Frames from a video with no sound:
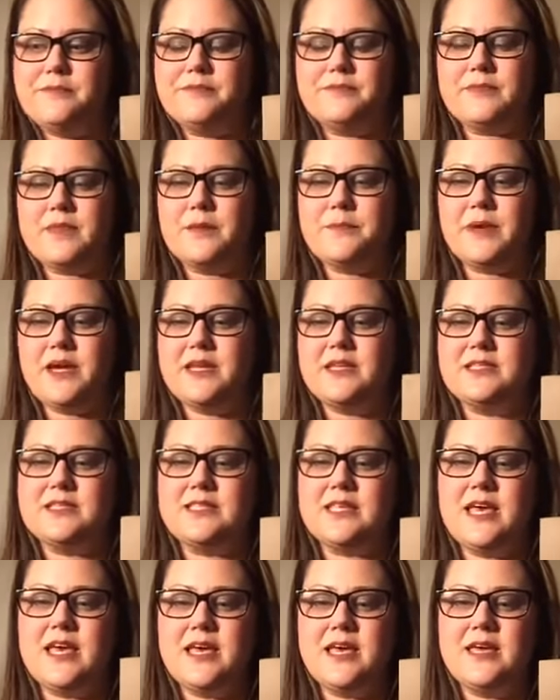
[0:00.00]
might
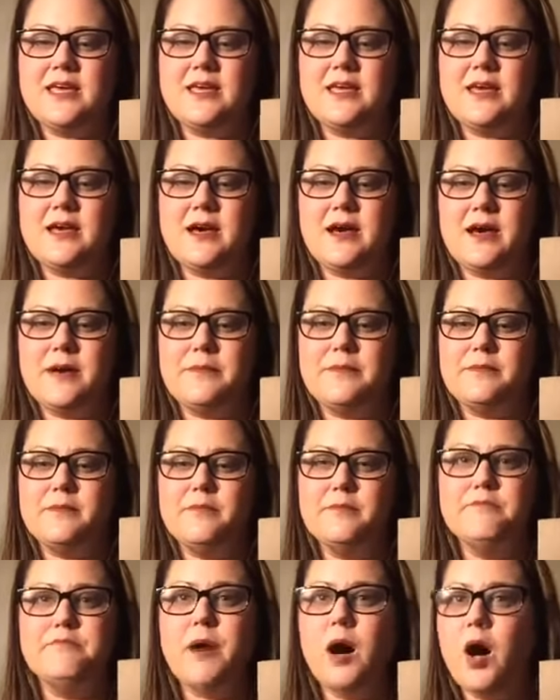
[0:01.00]
say
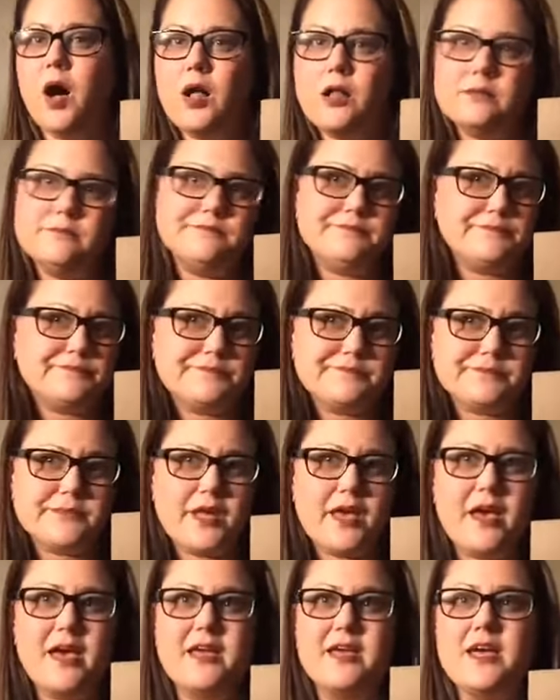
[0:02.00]
ball,
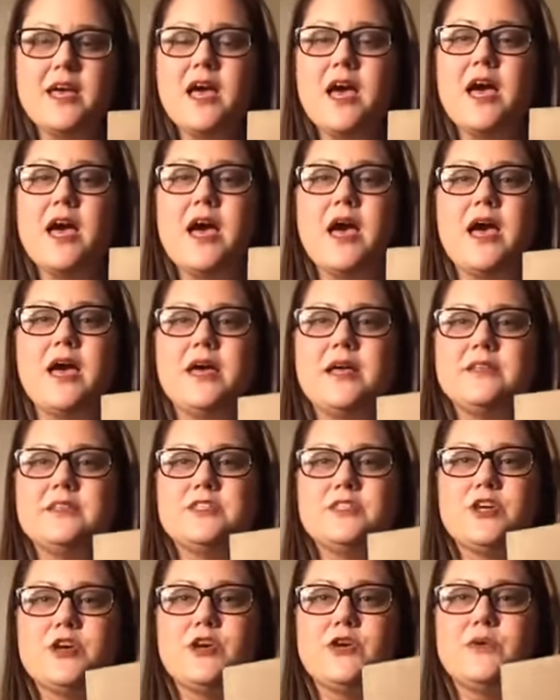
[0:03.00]
okay? And
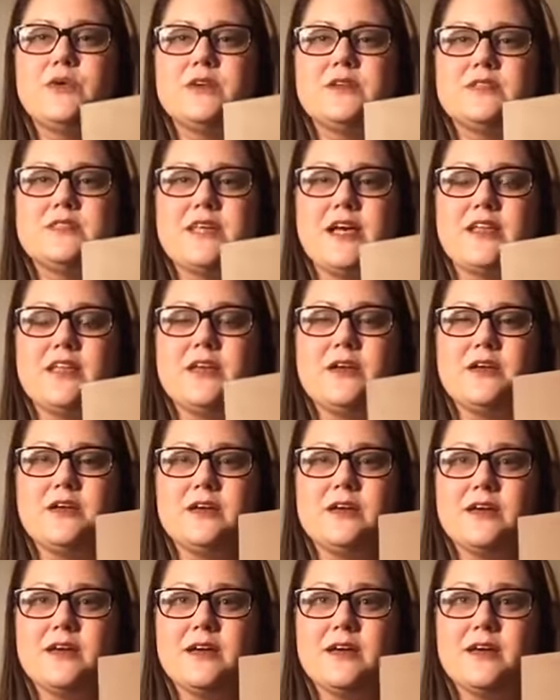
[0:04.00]
so Sally... For the
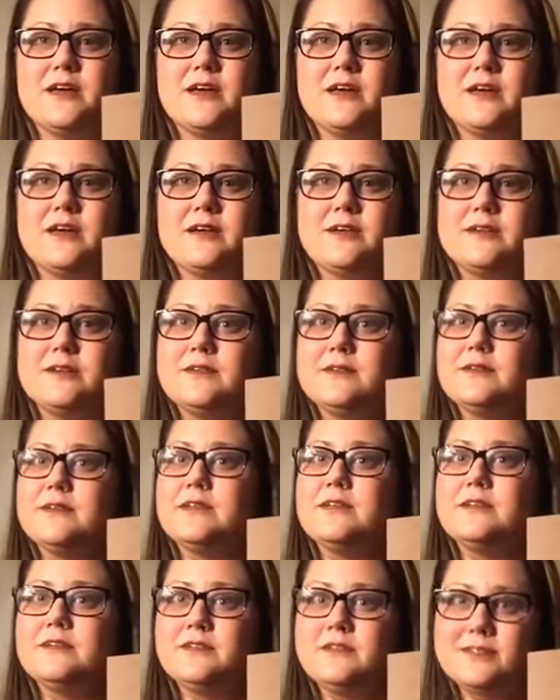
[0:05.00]
last time,
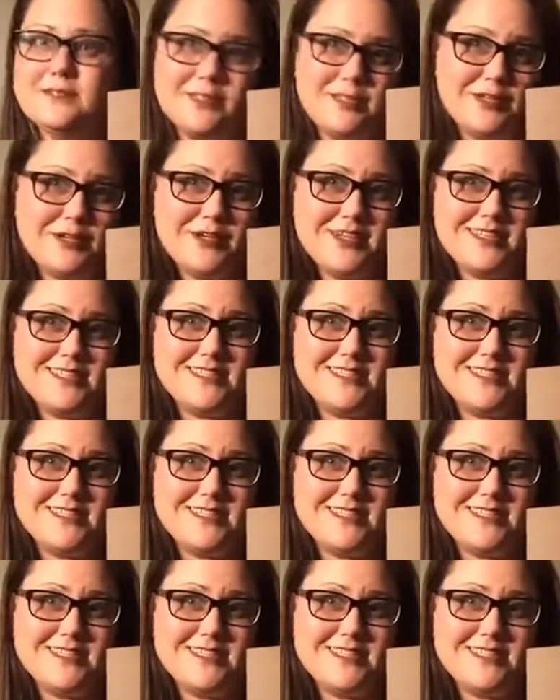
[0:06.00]
no.